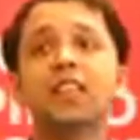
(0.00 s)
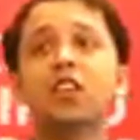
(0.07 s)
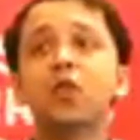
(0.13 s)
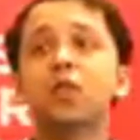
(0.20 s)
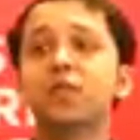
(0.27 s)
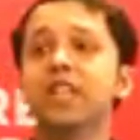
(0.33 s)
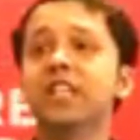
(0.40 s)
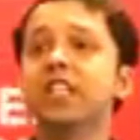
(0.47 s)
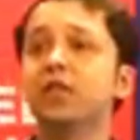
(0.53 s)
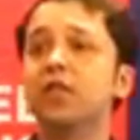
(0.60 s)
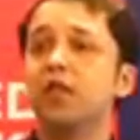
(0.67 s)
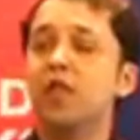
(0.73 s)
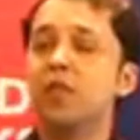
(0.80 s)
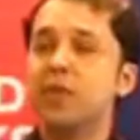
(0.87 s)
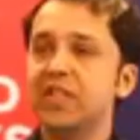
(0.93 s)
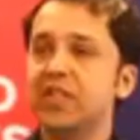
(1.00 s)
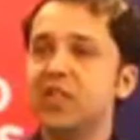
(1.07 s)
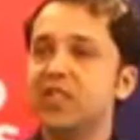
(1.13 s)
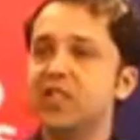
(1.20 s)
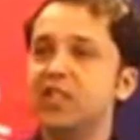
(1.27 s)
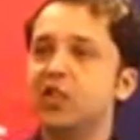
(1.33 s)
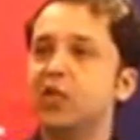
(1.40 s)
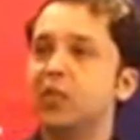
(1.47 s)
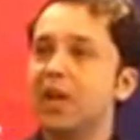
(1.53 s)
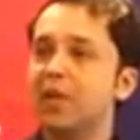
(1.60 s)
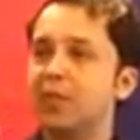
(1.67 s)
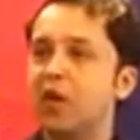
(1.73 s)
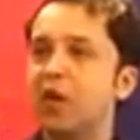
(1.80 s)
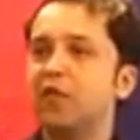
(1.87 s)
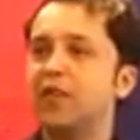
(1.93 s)
that the objective of a business is to
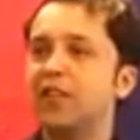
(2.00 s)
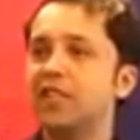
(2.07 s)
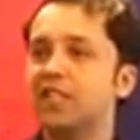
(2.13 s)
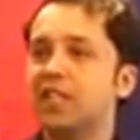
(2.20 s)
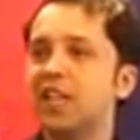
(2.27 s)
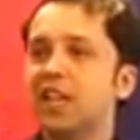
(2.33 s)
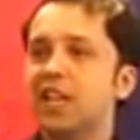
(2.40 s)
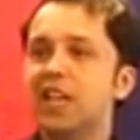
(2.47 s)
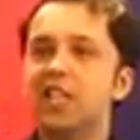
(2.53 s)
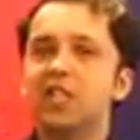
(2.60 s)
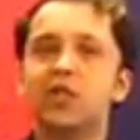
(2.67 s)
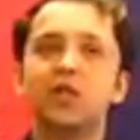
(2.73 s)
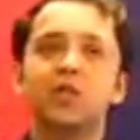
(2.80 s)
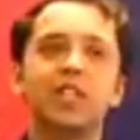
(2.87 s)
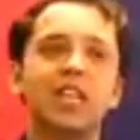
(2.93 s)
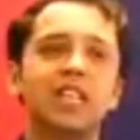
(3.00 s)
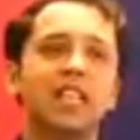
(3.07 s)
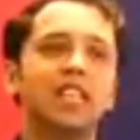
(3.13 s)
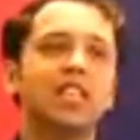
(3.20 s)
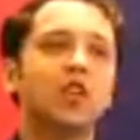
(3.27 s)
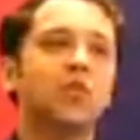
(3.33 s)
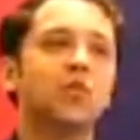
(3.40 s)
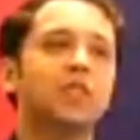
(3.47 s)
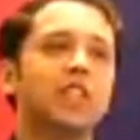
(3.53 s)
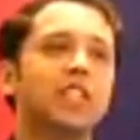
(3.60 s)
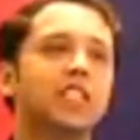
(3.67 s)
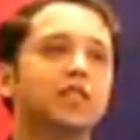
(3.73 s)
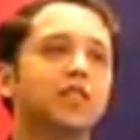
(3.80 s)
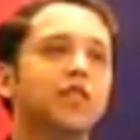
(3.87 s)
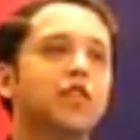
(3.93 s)
make profits is to say that the
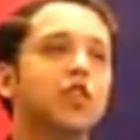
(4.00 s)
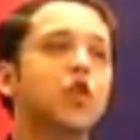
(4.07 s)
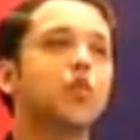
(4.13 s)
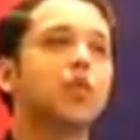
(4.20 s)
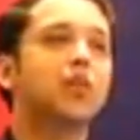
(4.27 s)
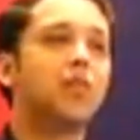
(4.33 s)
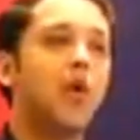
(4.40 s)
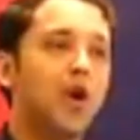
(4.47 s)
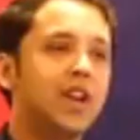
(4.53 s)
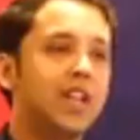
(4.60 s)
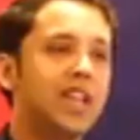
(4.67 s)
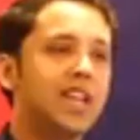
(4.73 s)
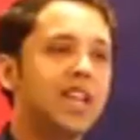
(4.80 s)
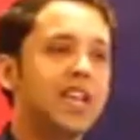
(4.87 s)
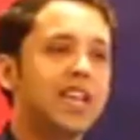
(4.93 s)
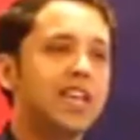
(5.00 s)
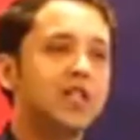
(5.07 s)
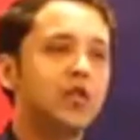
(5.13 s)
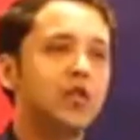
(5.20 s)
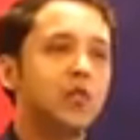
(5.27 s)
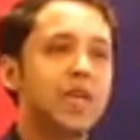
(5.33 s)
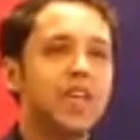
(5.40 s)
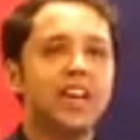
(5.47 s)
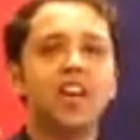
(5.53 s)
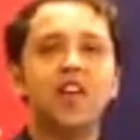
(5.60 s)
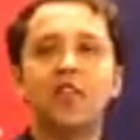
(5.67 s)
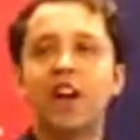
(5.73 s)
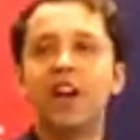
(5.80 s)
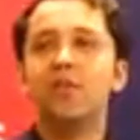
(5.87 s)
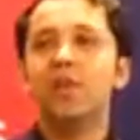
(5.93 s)
objective of the human body is to make
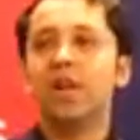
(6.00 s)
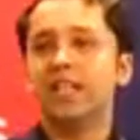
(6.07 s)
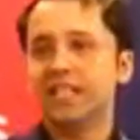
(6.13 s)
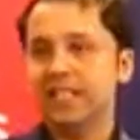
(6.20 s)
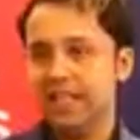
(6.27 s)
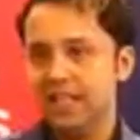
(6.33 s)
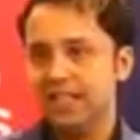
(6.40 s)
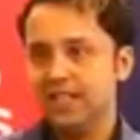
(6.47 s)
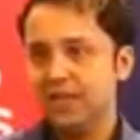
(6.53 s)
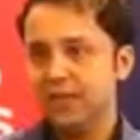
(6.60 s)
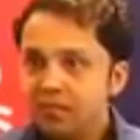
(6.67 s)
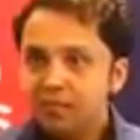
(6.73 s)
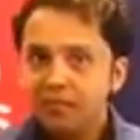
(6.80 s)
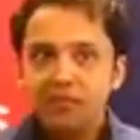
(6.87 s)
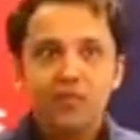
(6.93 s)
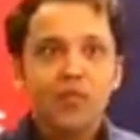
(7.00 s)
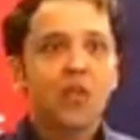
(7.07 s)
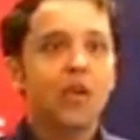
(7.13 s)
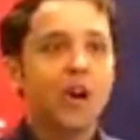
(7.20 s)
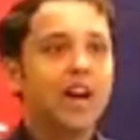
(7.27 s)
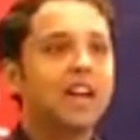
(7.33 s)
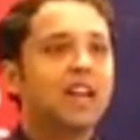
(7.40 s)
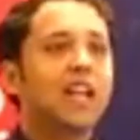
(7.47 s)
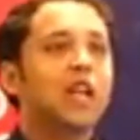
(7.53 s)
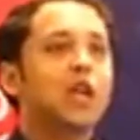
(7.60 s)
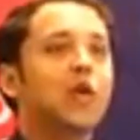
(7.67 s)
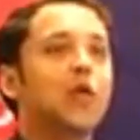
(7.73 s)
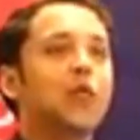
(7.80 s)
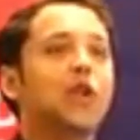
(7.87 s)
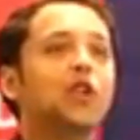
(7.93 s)
red blood cells, right?
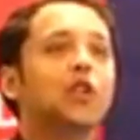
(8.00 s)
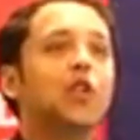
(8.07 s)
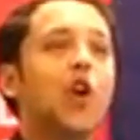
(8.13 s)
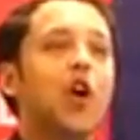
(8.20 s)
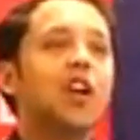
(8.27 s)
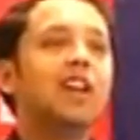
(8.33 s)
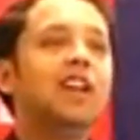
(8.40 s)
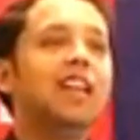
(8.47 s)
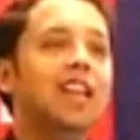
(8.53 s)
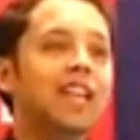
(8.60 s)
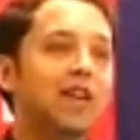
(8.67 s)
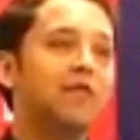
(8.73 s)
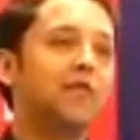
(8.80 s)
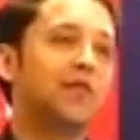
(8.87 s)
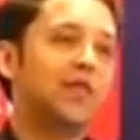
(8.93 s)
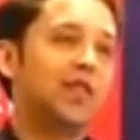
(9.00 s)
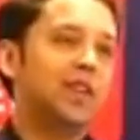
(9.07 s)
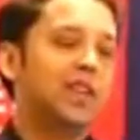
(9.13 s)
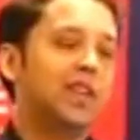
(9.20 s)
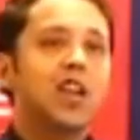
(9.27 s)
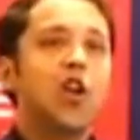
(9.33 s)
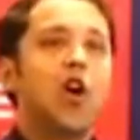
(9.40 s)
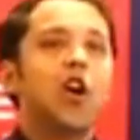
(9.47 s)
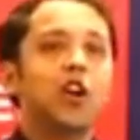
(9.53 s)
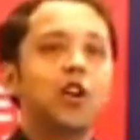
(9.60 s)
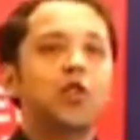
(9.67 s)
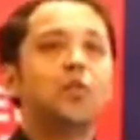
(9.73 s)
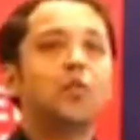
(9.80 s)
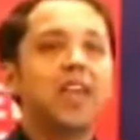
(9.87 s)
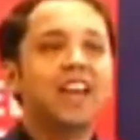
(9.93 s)
We do not live in order
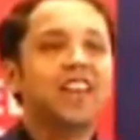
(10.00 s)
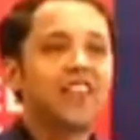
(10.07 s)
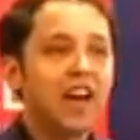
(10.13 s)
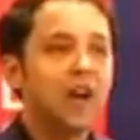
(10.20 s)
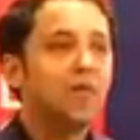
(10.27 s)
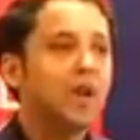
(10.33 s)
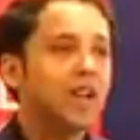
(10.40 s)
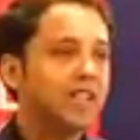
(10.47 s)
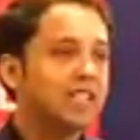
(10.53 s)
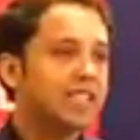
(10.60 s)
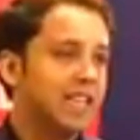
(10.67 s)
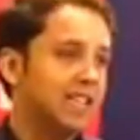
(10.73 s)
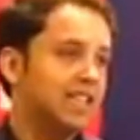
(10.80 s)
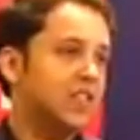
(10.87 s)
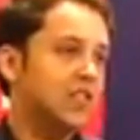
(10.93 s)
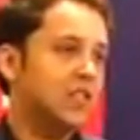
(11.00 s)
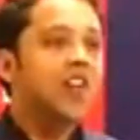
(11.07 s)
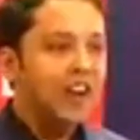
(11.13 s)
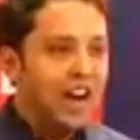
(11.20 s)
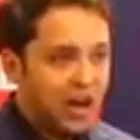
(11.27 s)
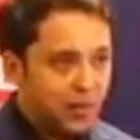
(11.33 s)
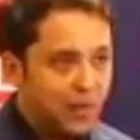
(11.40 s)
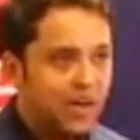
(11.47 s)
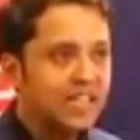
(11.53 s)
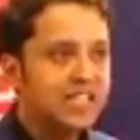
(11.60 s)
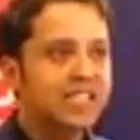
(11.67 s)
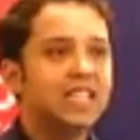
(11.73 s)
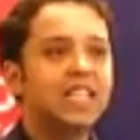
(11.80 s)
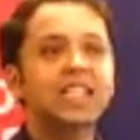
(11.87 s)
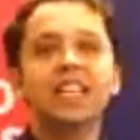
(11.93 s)
to make red blood cells. Red
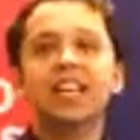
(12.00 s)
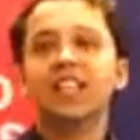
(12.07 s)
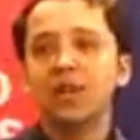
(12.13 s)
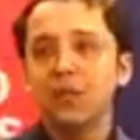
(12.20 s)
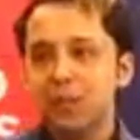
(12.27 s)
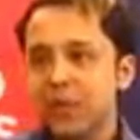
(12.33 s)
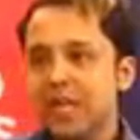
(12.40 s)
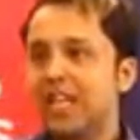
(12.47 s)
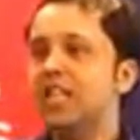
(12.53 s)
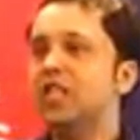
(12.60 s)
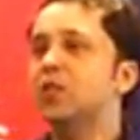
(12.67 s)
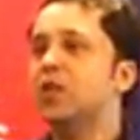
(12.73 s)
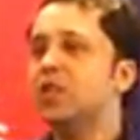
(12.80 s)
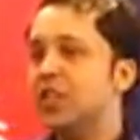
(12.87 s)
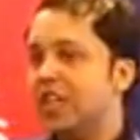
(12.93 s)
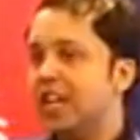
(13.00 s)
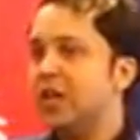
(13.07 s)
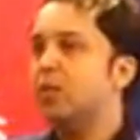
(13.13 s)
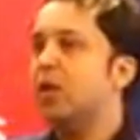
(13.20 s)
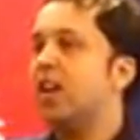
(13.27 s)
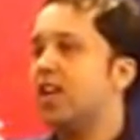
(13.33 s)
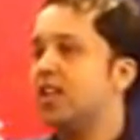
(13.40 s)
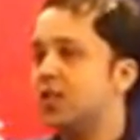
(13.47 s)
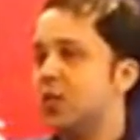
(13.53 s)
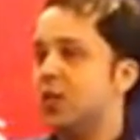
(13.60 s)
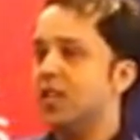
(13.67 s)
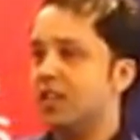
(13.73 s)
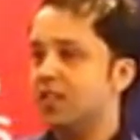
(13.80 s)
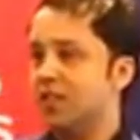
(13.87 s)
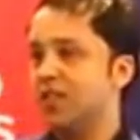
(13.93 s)
blood cells are the means which enable us to
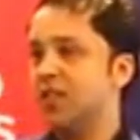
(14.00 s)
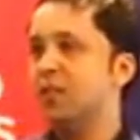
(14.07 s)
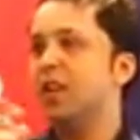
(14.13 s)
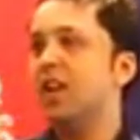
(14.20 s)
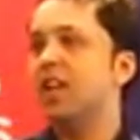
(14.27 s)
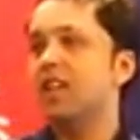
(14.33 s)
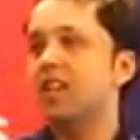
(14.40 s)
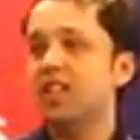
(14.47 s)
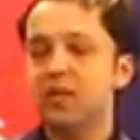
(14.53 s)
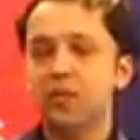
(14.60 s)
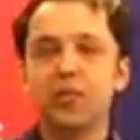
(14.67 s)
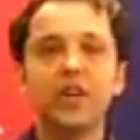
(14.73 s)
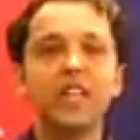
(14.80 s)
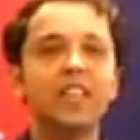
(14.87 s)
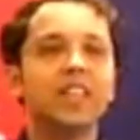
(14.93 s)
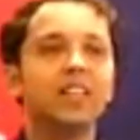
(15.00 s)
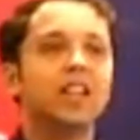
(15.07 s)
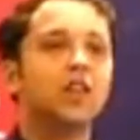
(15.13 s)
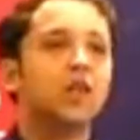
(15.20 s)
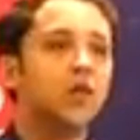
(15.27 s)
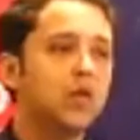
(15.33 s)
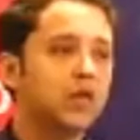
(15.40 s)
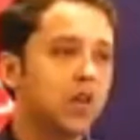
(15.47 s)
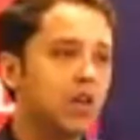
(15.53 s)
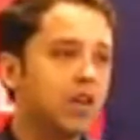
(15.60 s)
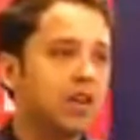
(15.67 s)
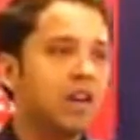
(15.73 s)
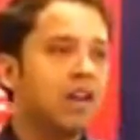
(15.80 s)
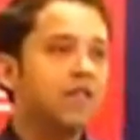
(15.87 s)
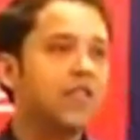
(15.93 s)
live. Similarly, the breathing that goes
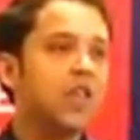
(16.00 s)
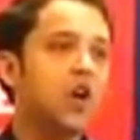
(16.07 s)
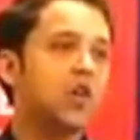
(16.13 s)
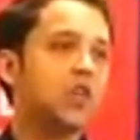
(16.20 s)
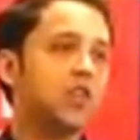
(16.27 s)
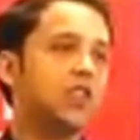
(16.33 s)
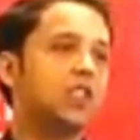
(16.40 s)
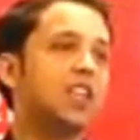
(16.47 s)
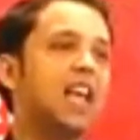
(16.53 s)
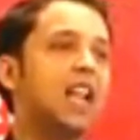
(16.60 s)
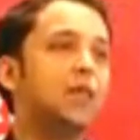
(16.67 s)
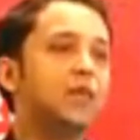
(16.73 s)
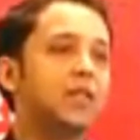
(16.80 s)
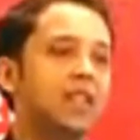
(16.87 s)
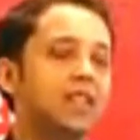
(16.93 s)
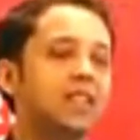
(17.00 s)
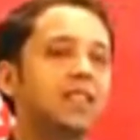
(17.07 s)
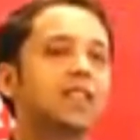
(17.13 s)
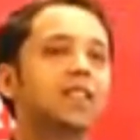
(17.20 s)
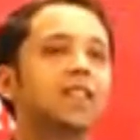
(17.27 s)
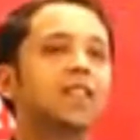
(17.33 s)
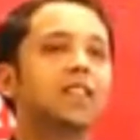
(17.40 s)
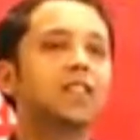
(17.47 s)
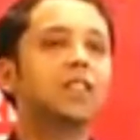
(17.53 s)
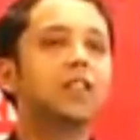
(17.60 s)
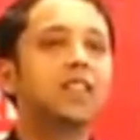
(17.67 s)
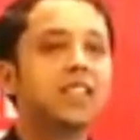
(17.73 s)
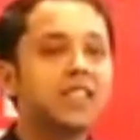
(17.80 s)
on and off, the oxygen helps us to